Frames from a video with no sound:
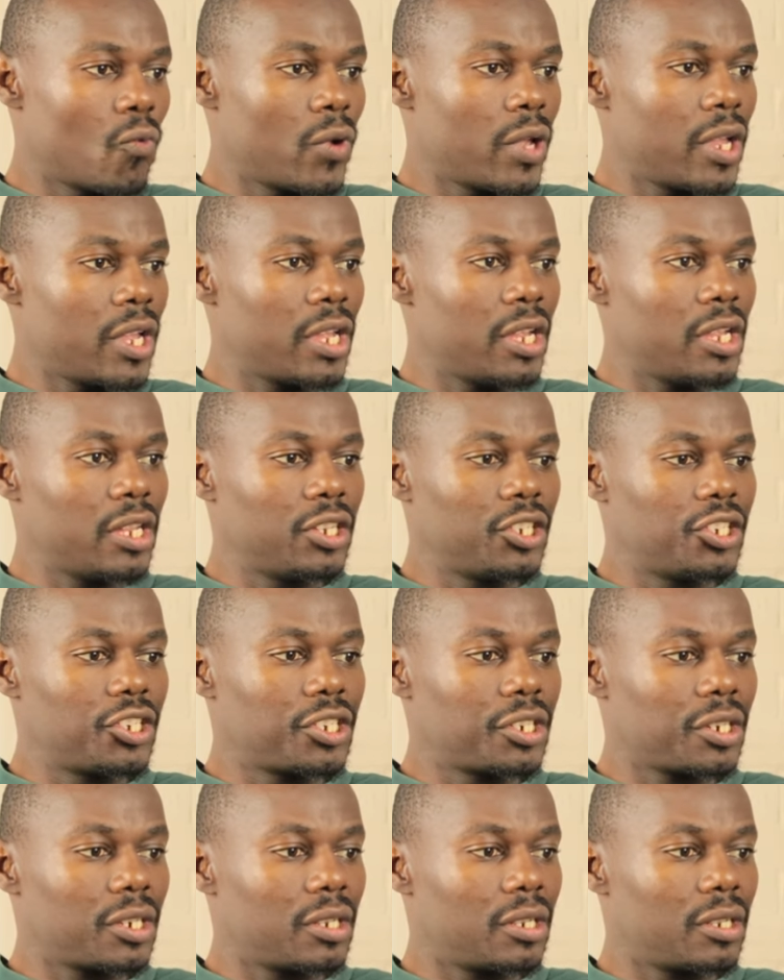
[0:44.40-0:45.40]

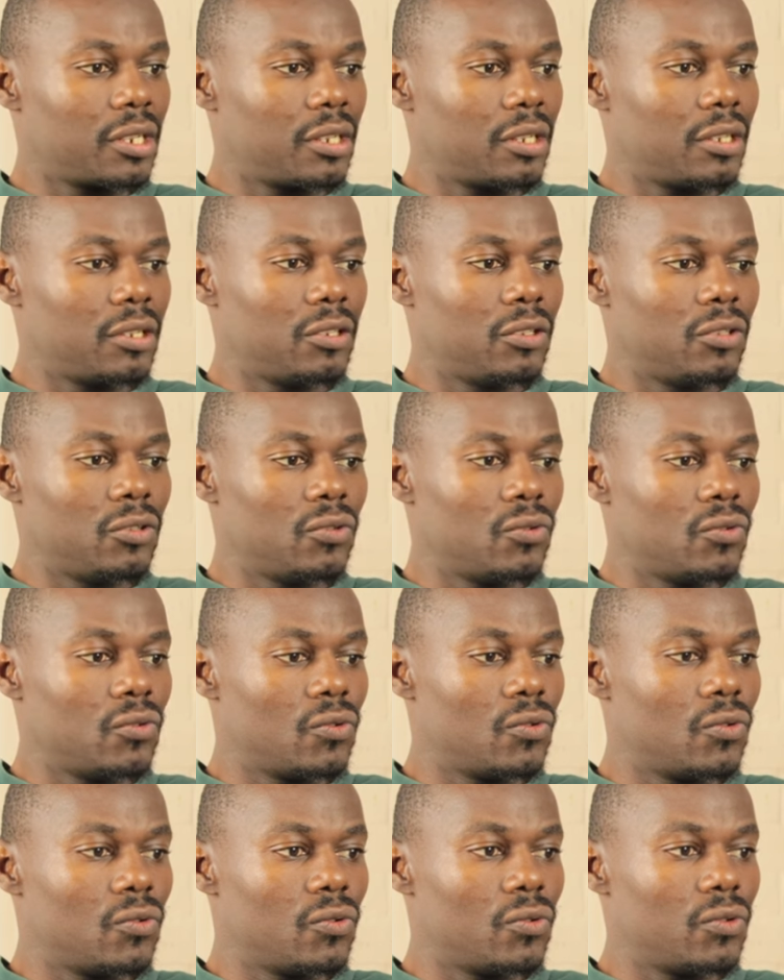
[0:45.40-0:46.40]
which
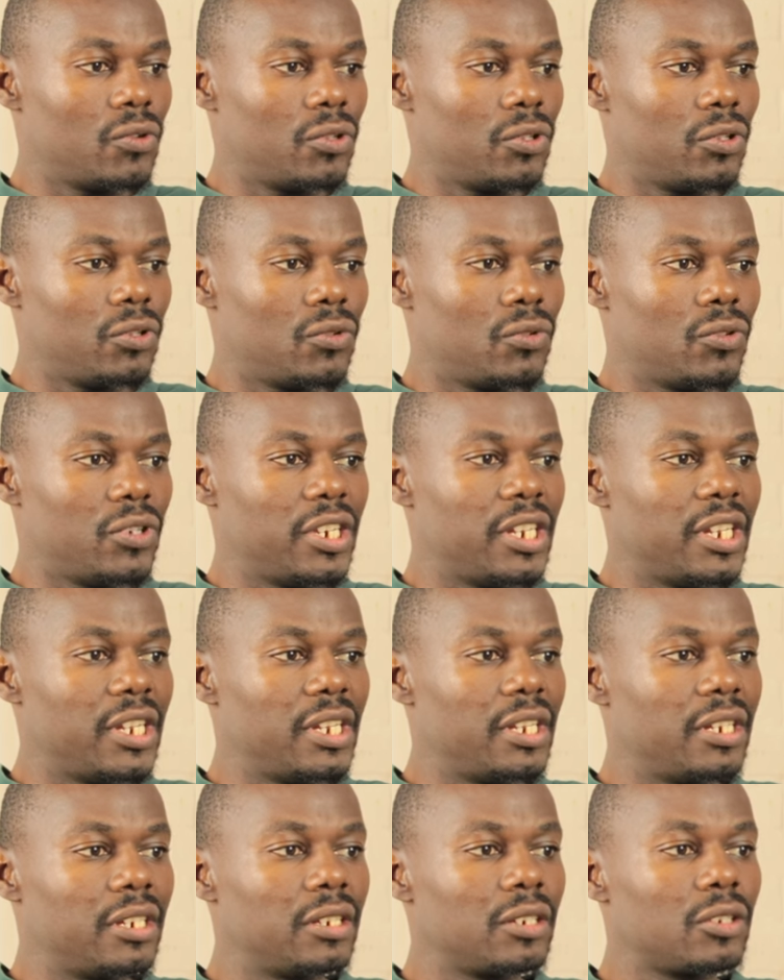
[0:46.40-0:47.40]
you
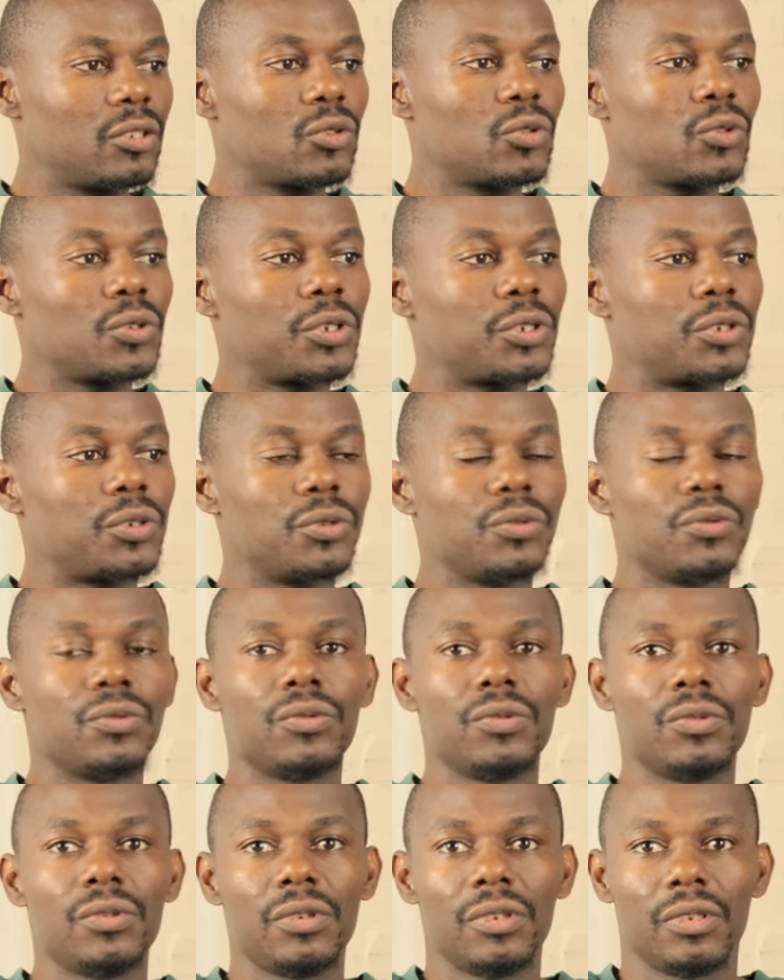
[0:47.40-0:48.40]
need to
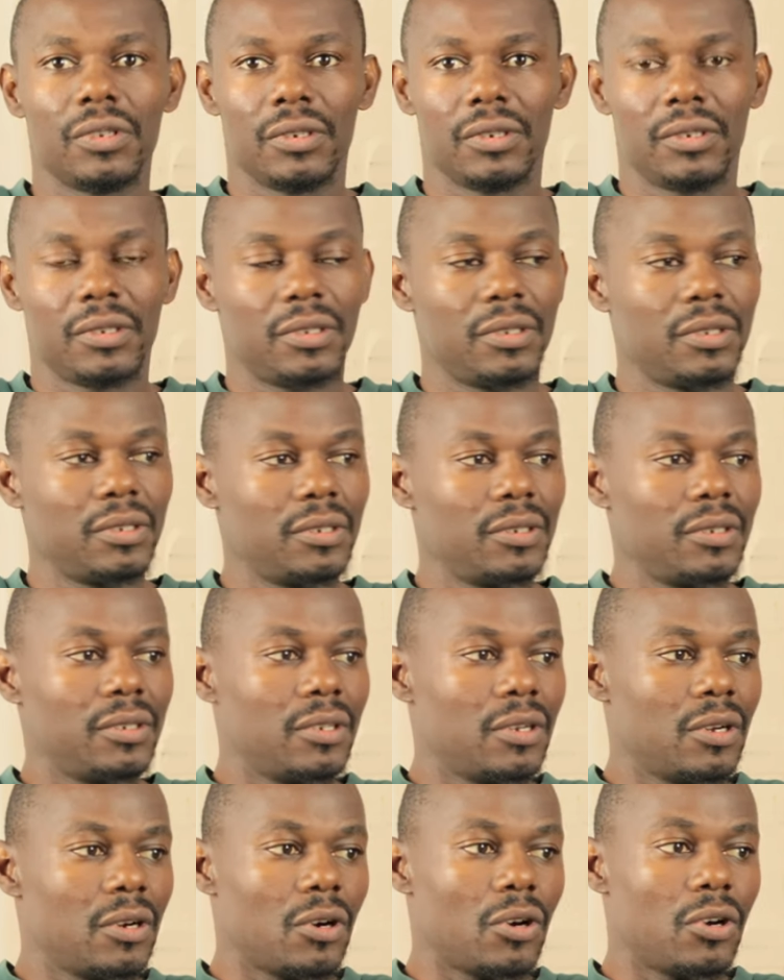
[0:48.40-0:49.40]
do,
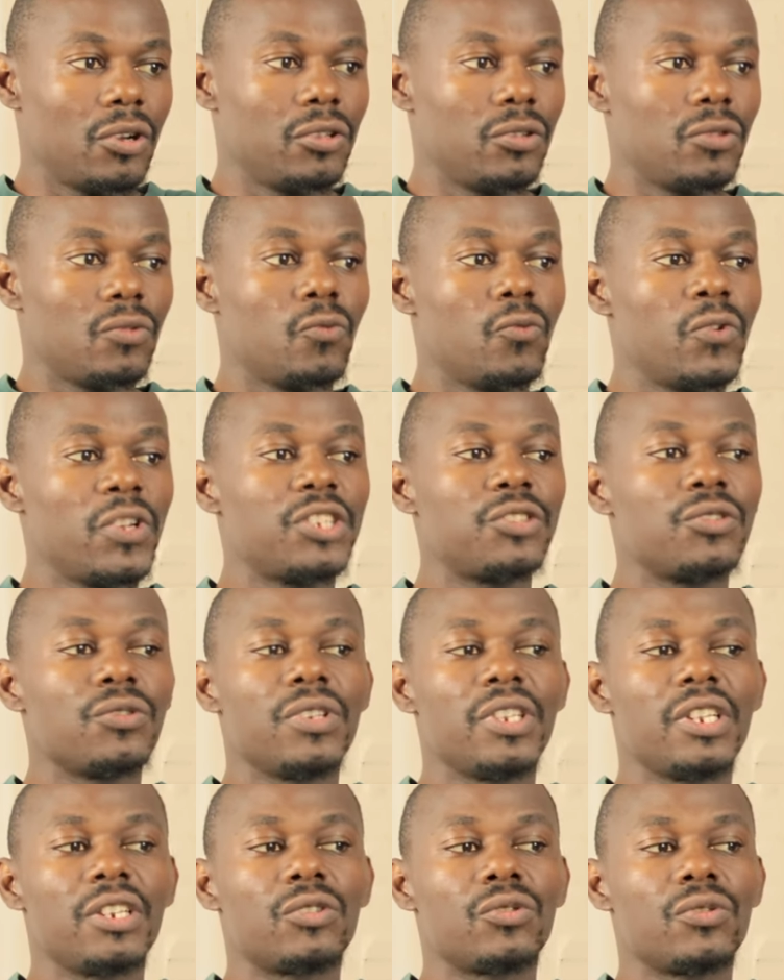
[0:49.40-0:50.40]
or which
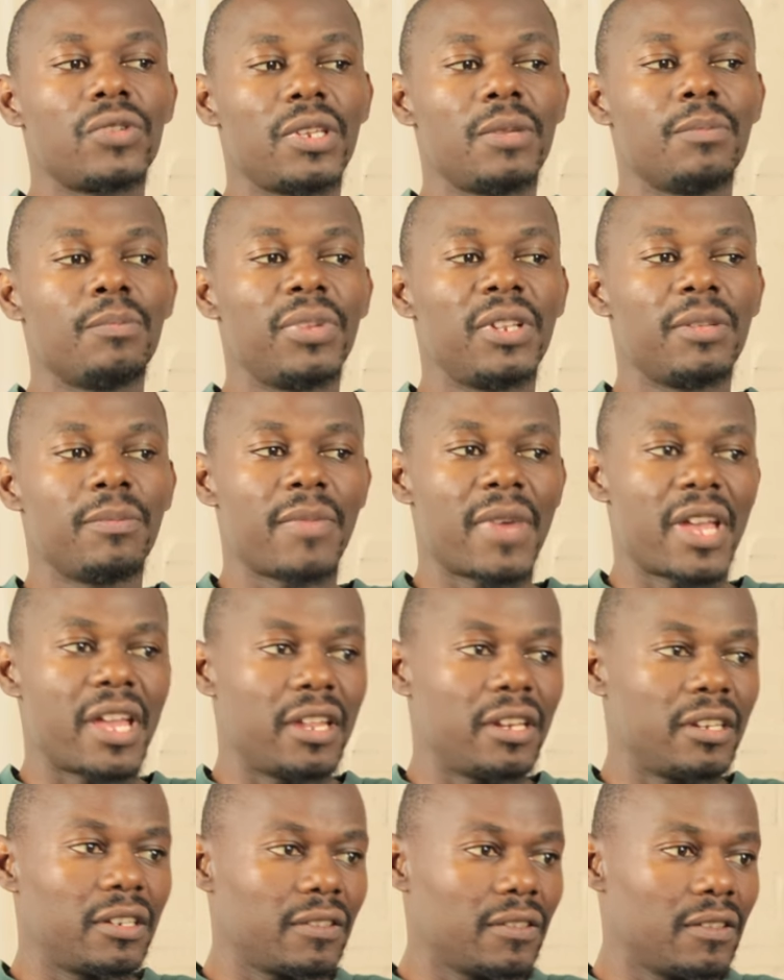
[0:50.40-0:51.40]
you need to
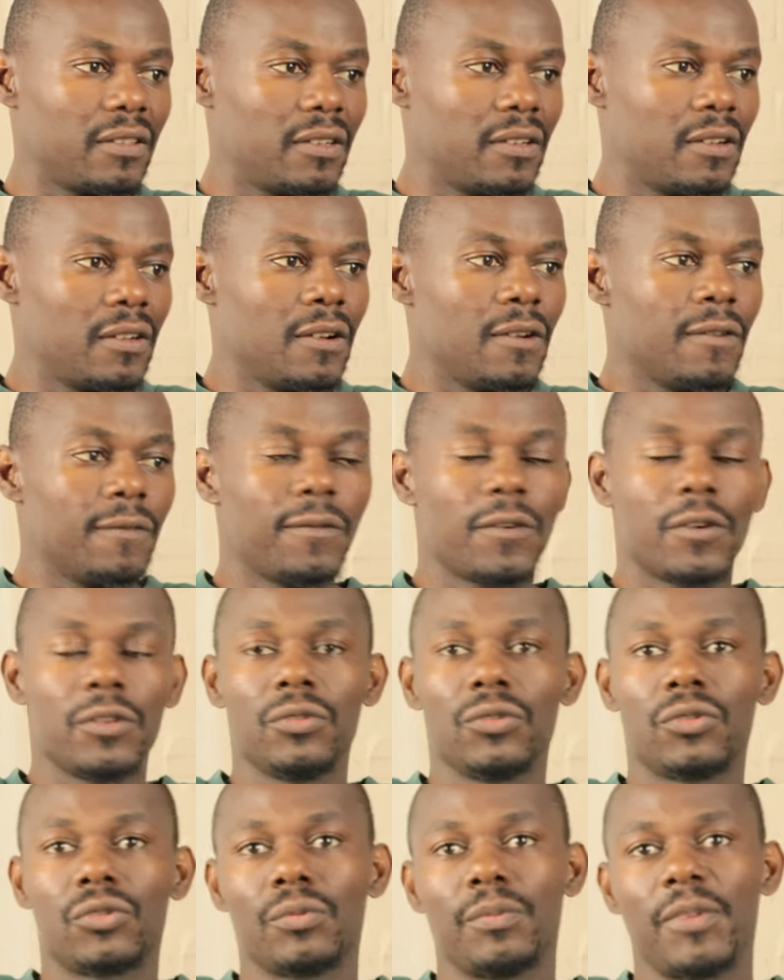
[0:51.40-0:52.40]
implement for
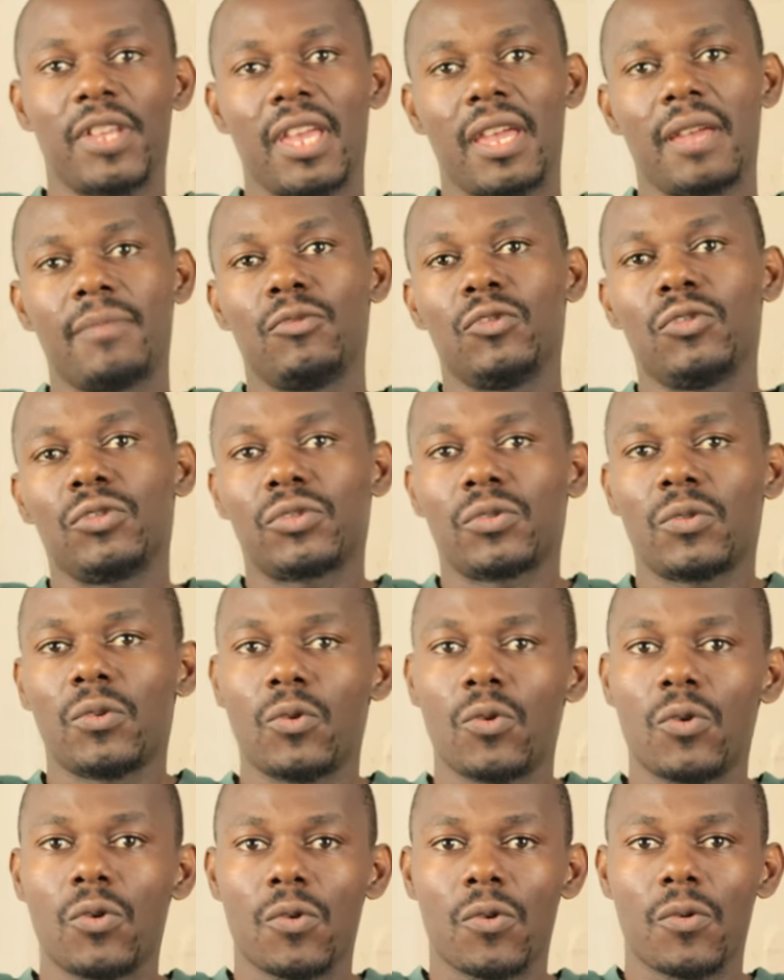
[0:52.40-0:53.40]
you to be able
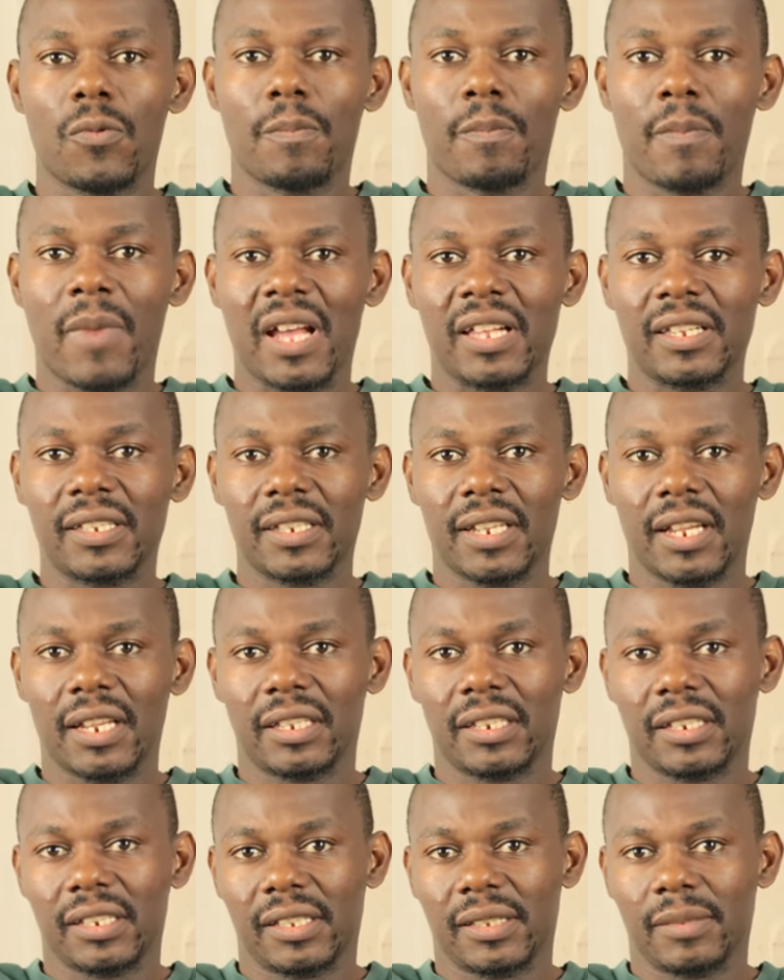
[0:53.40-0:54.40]
to
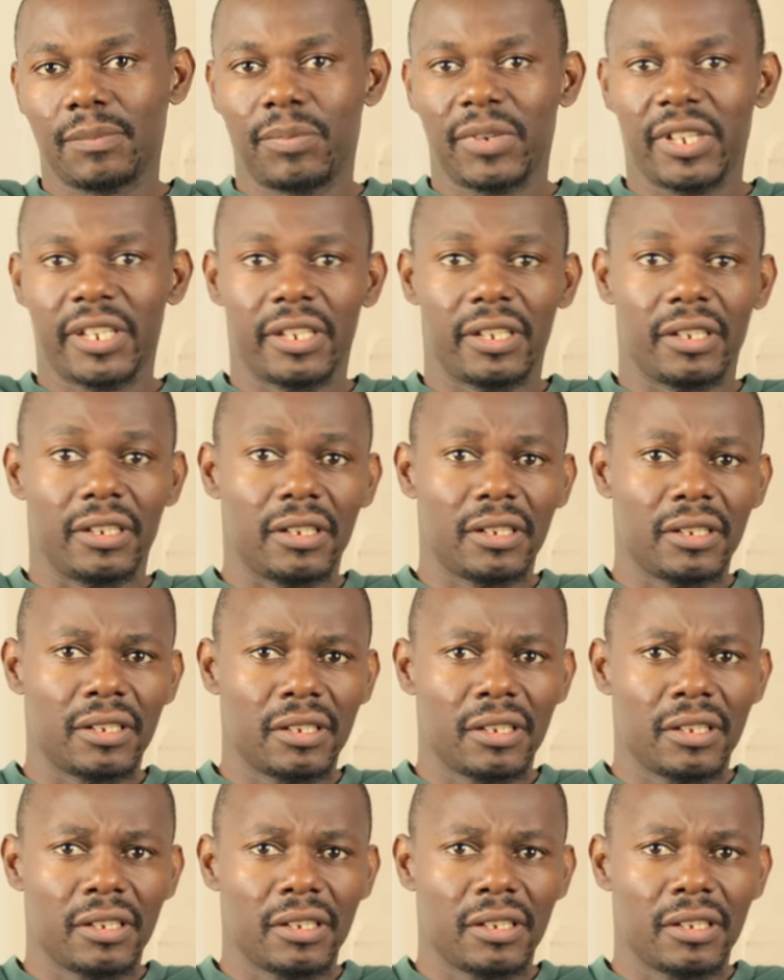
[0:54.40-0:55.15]
master discipline.